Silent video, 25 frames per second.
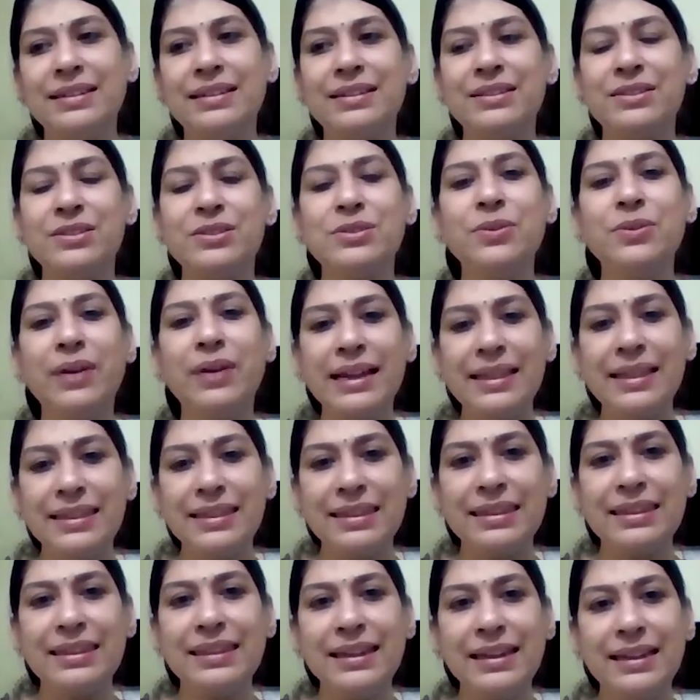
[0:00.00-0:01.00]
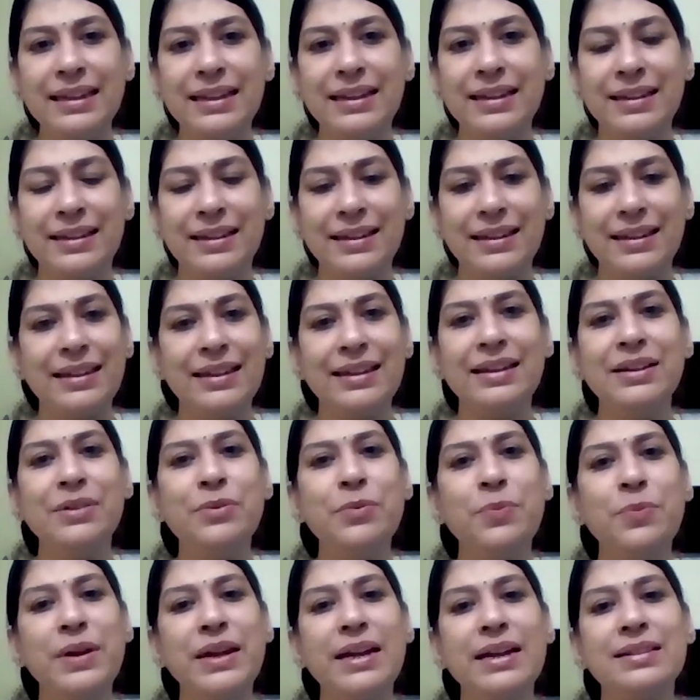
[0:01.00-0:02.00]
so I think in a
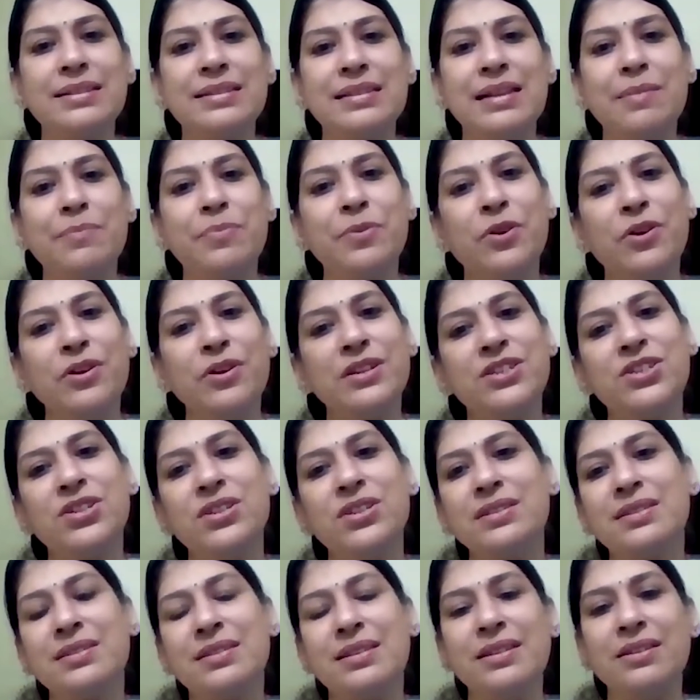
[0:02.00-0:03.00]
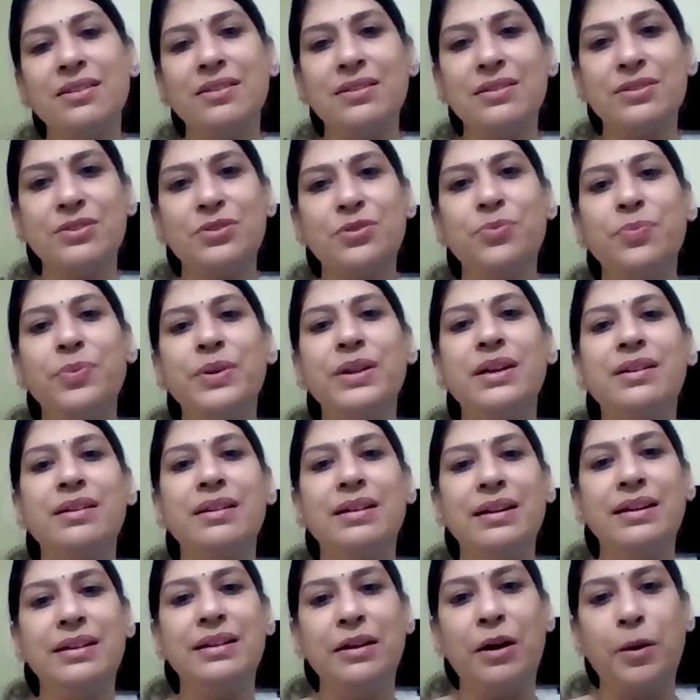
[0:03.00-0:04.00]
way subconsciously also we are
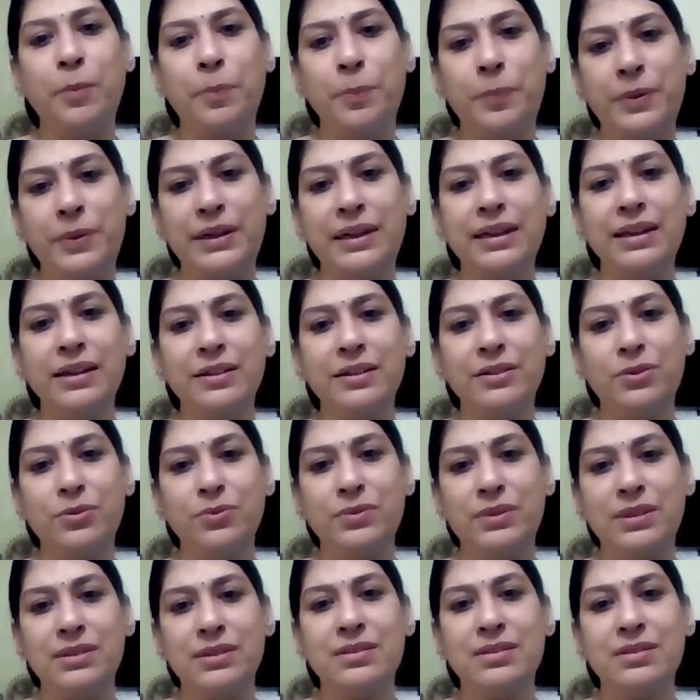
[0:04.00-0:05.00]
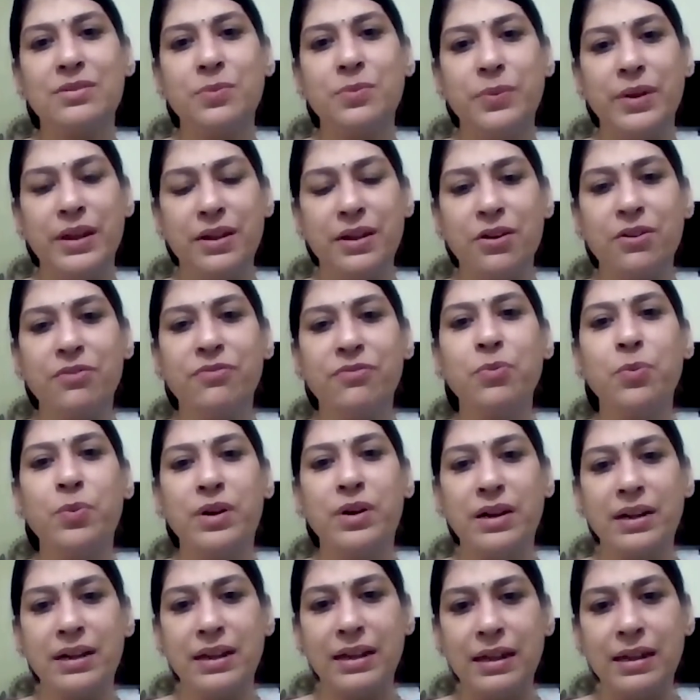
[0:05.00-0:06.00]
adopting to this way of
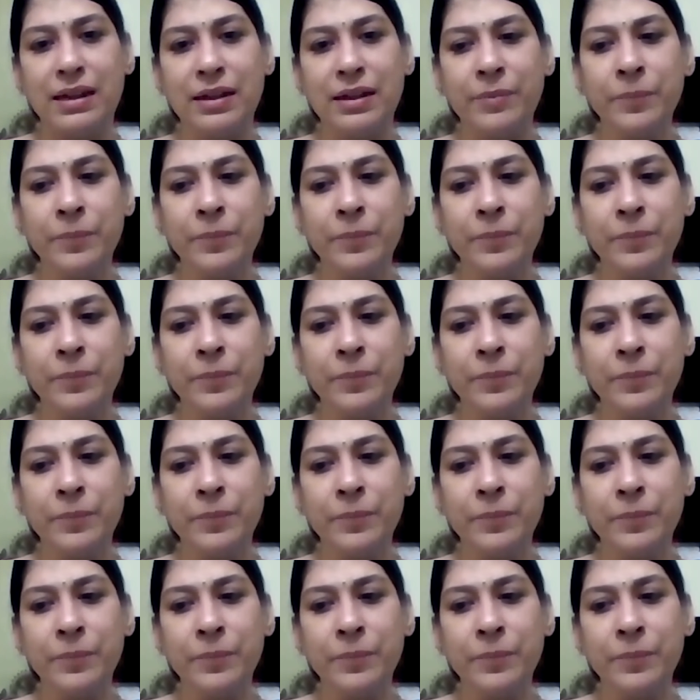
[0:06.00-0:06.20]
working,